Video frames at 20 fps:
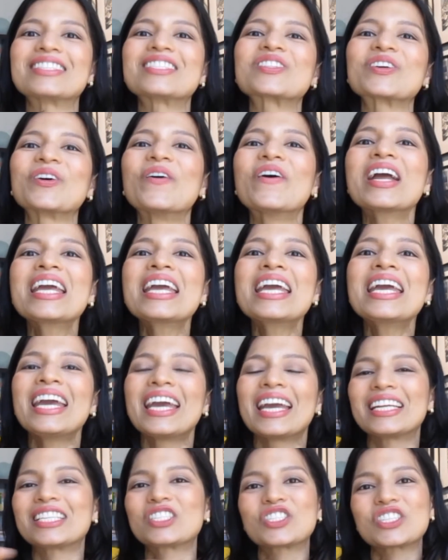So
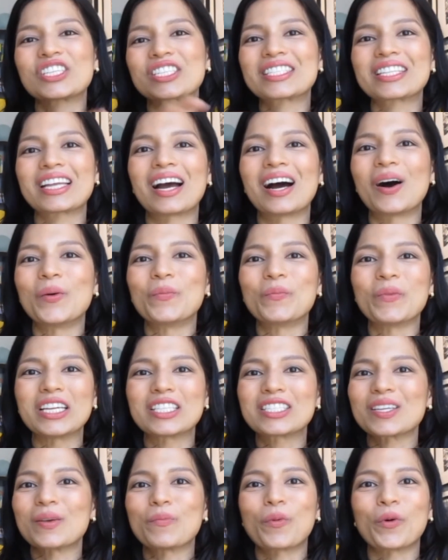it's just
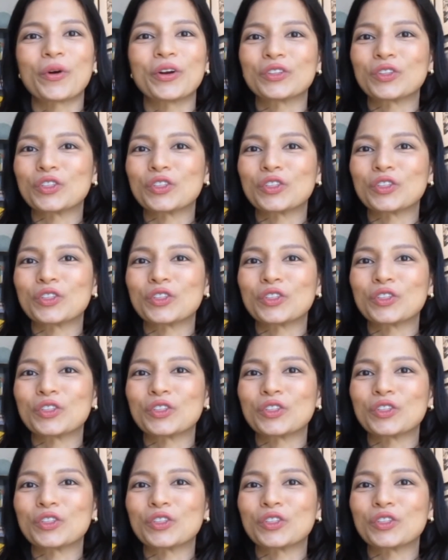it's important